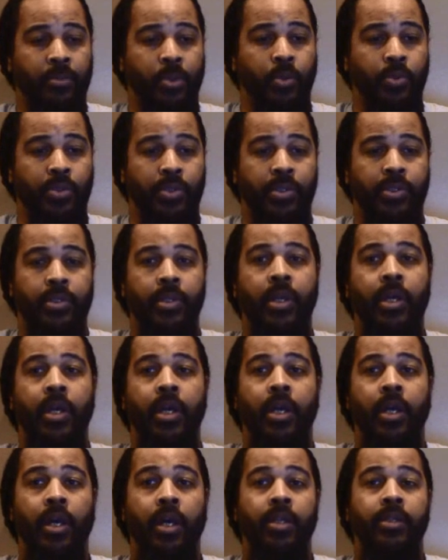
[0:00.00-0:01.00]
Moses.
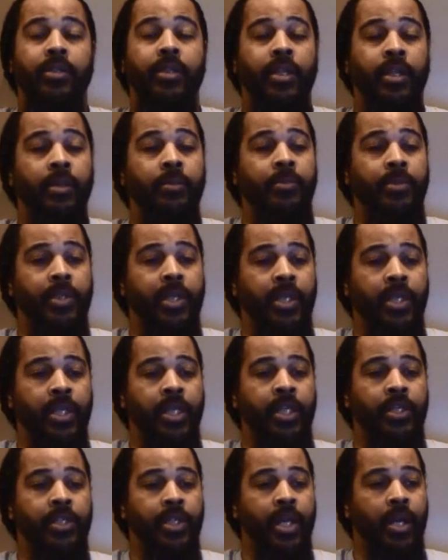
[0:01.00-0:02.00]
"Unto him
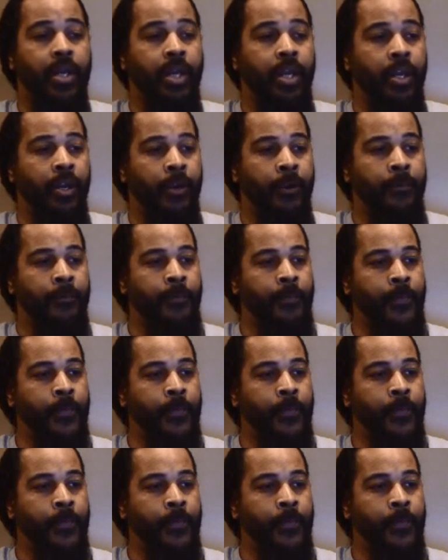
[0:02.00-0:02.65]
ye shall hear."